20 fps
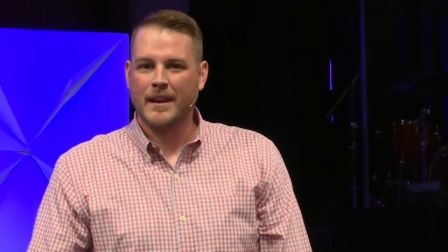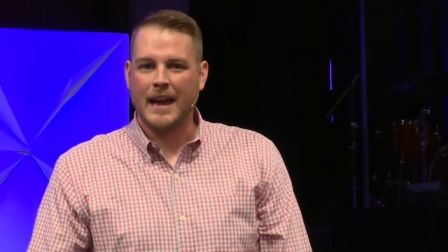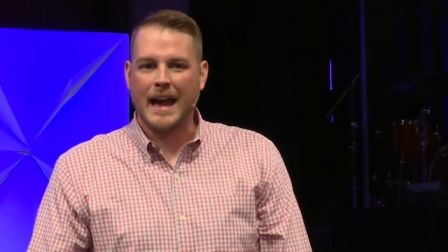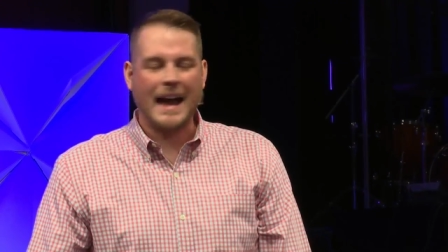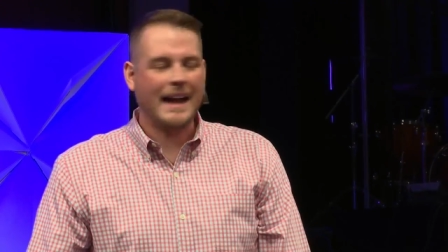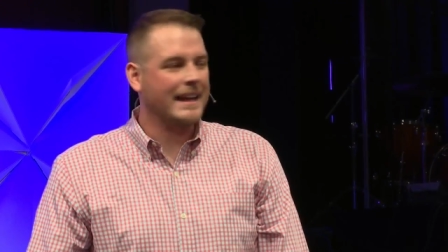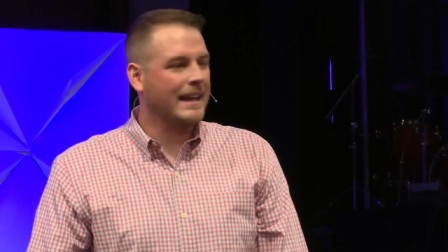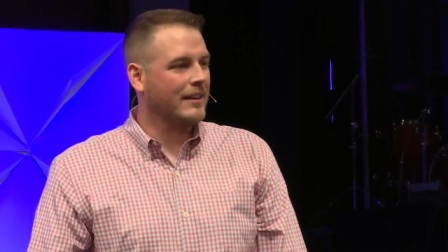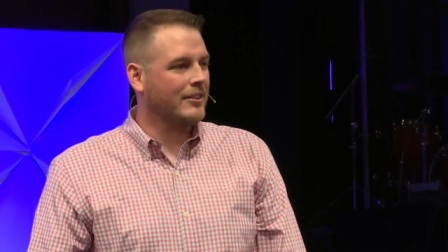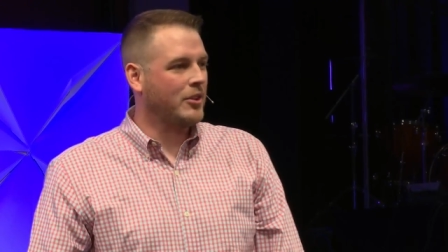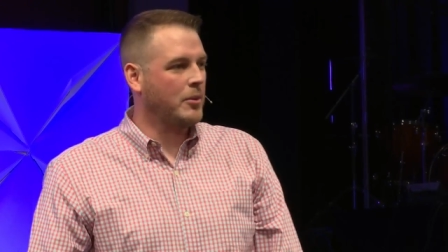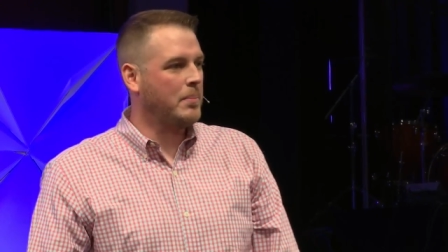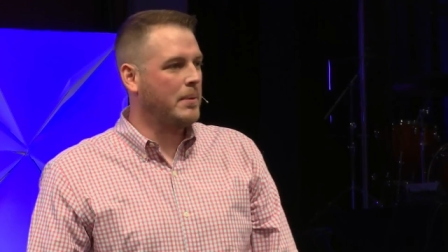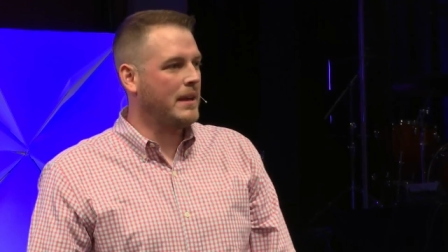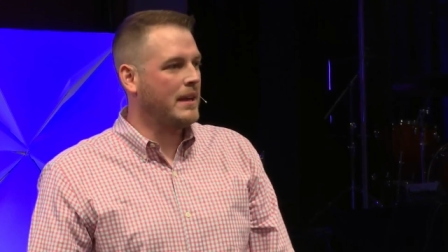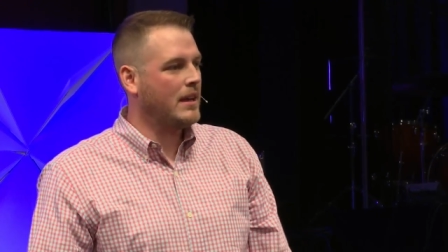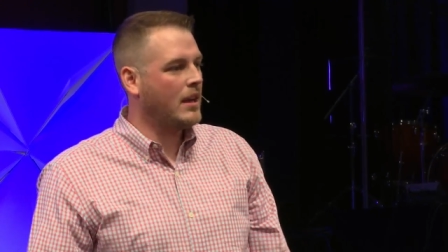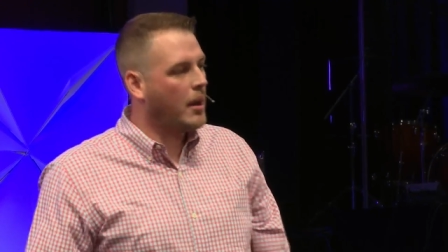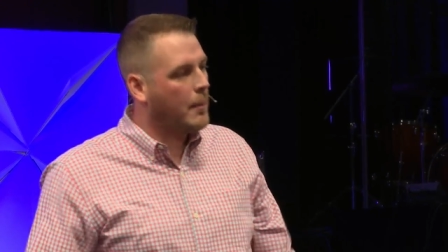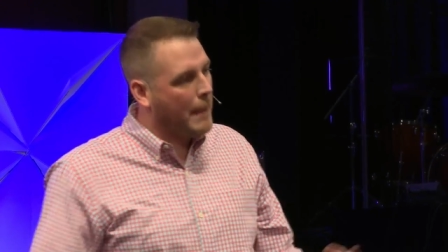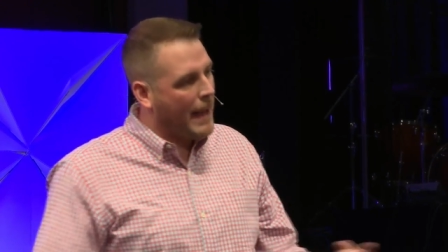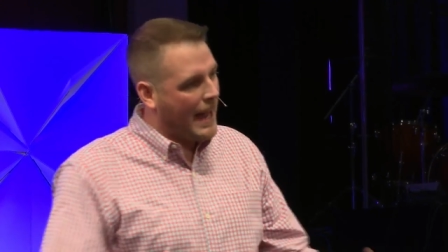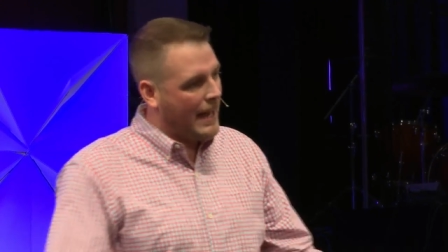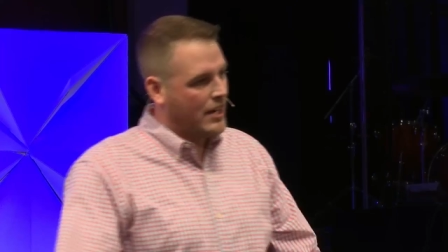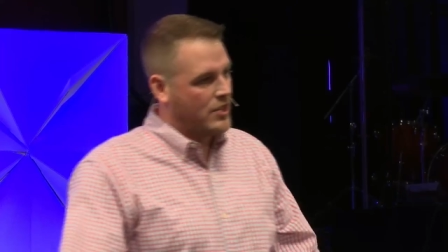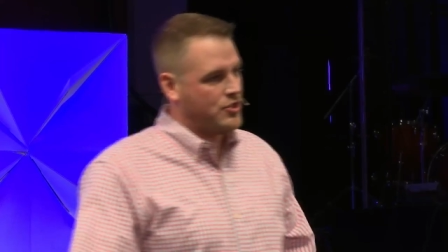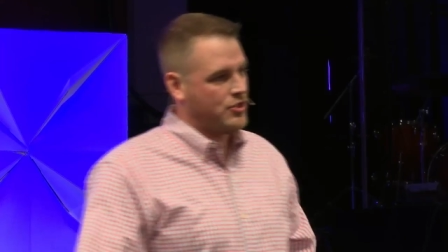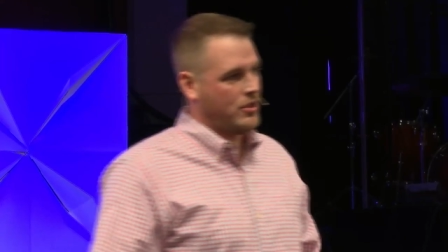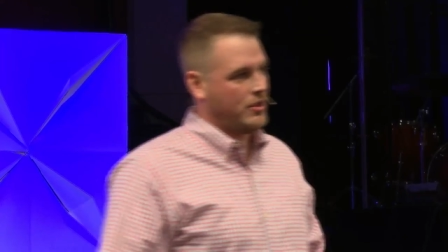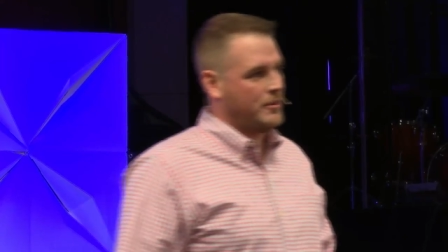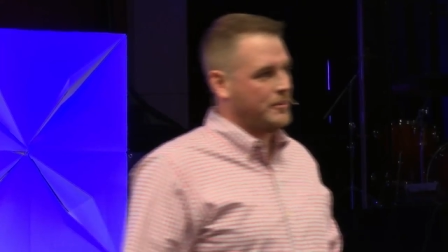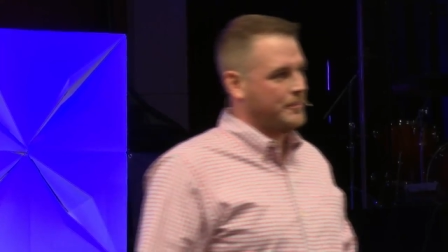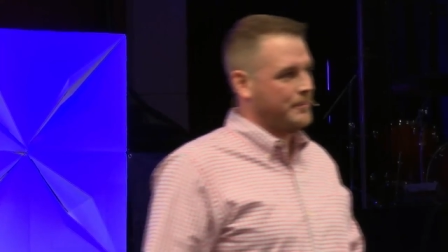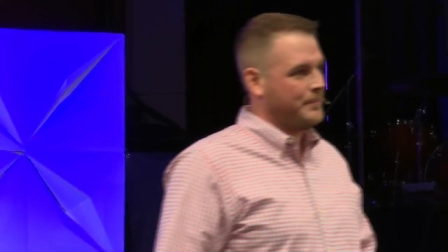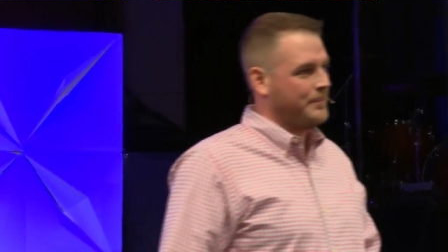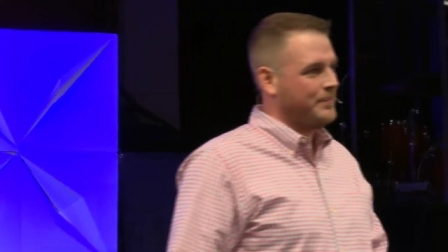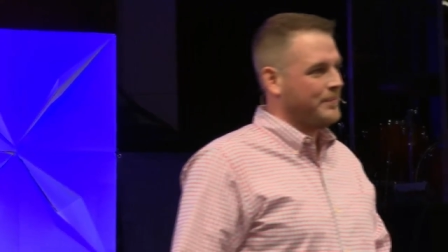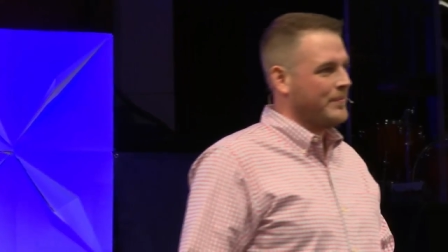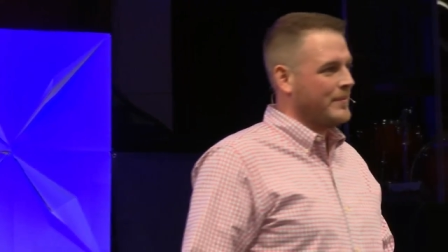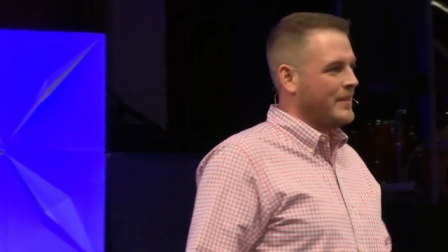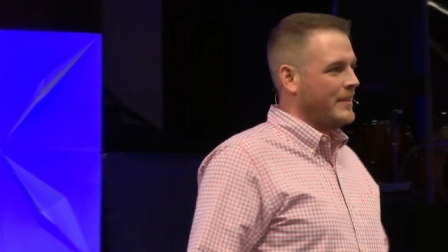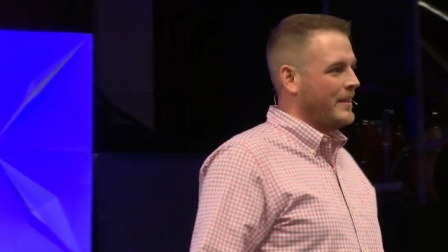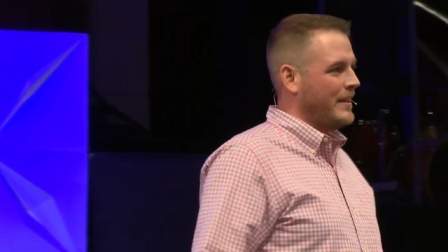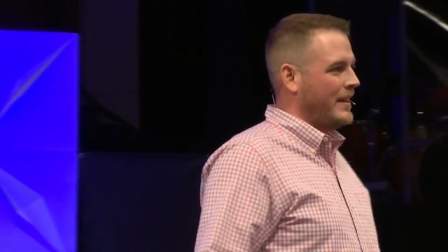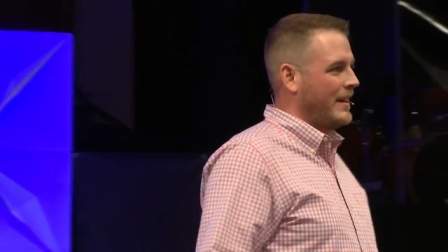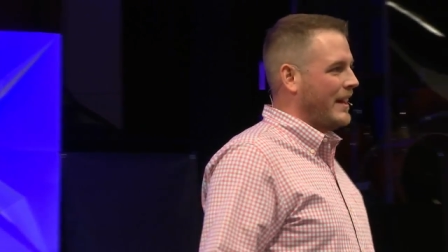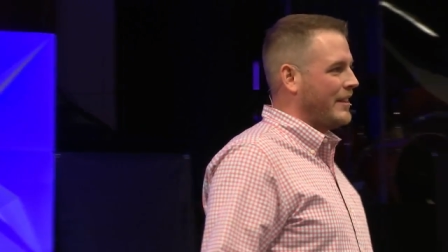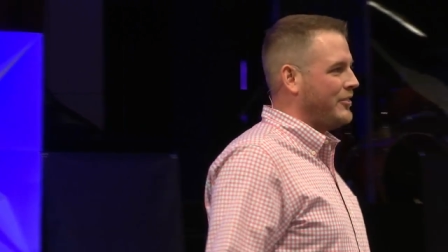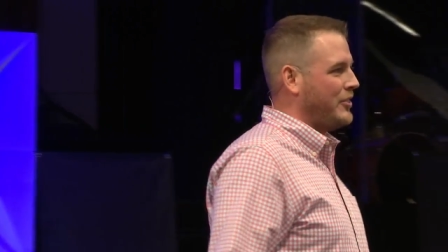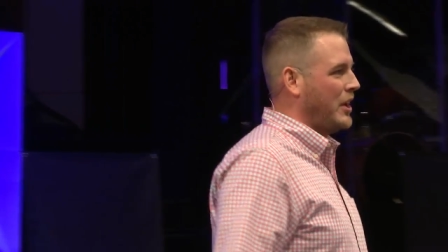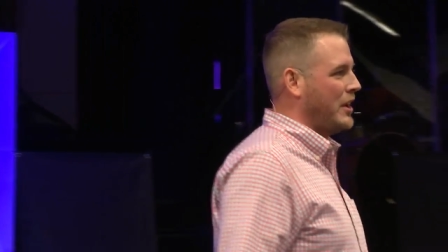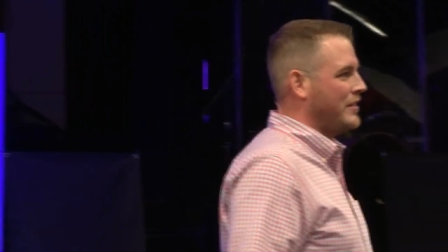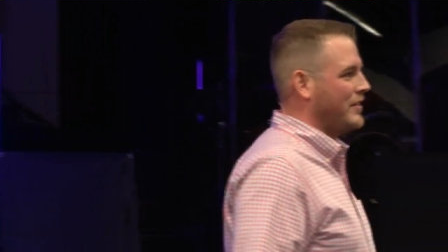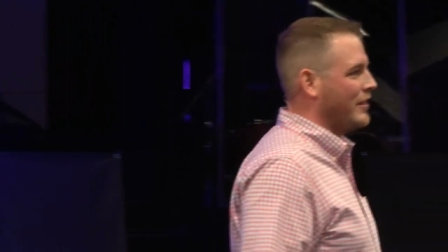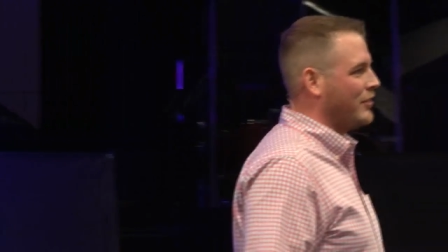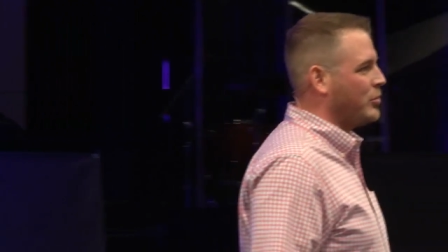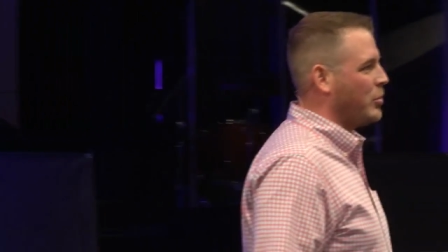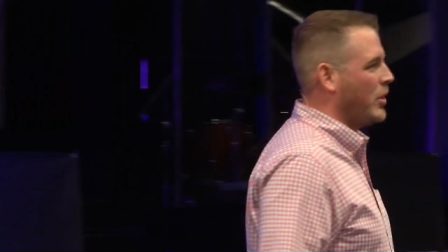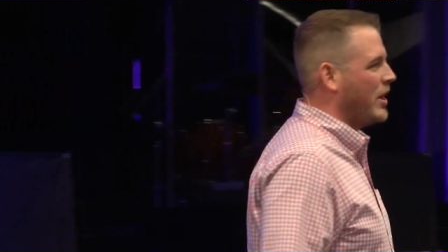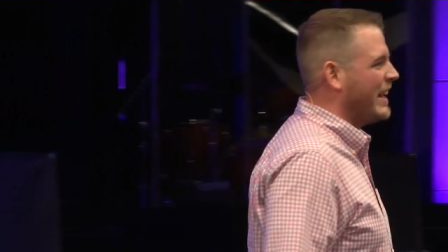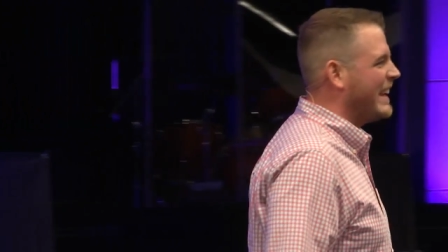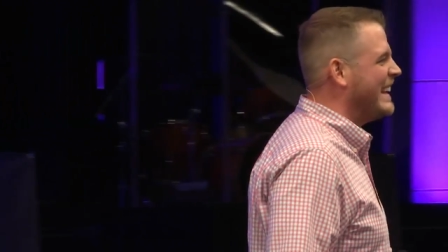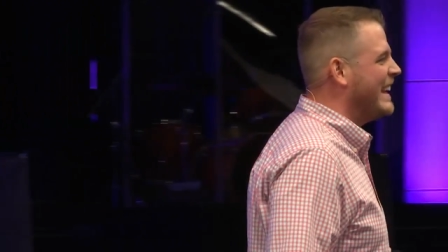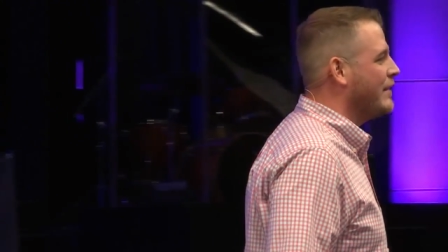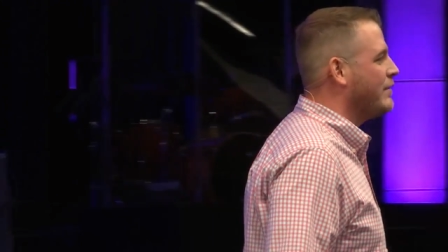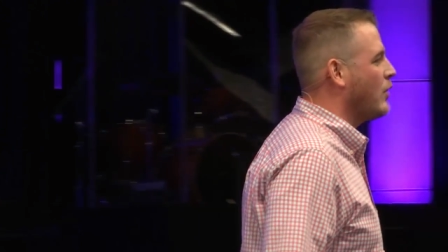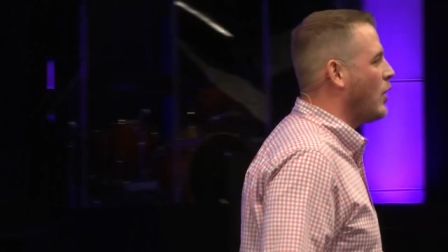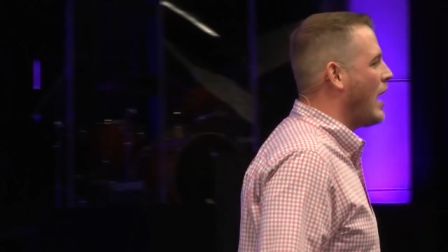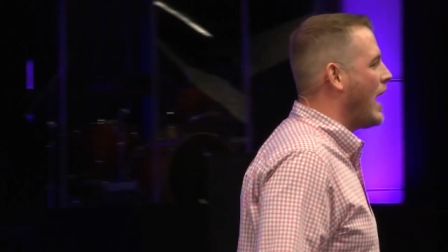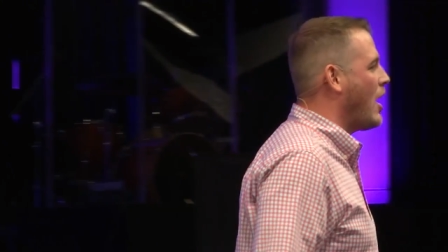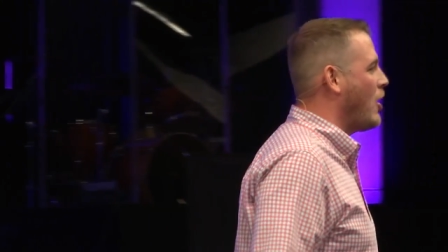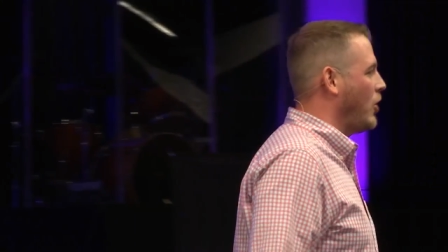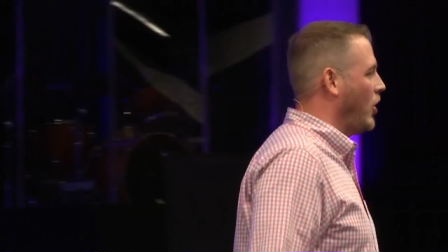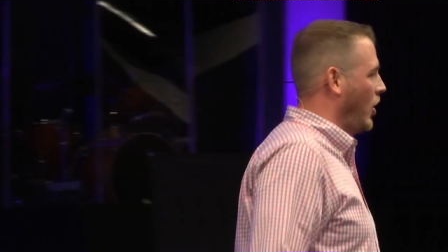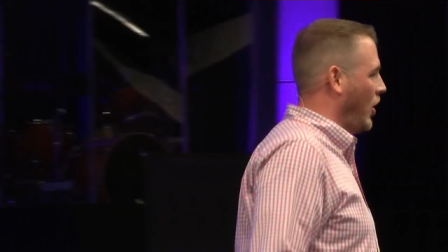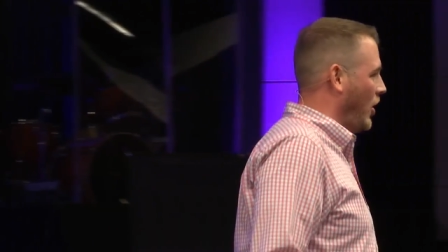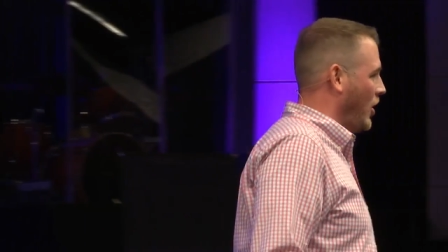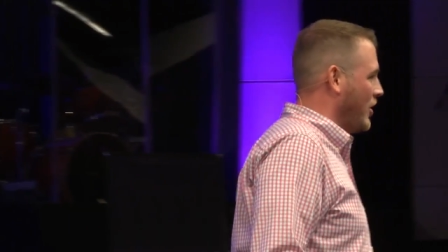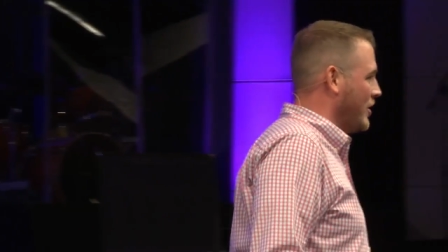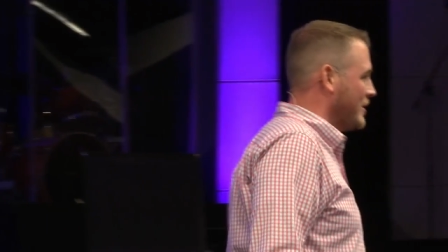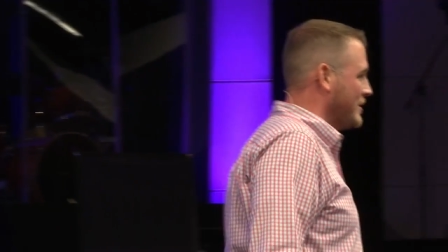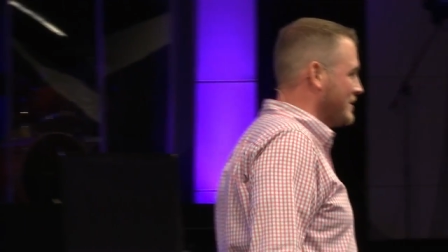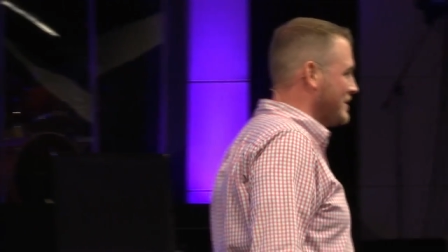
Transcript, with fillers: I get to be a manager. I say it this way a giver outer.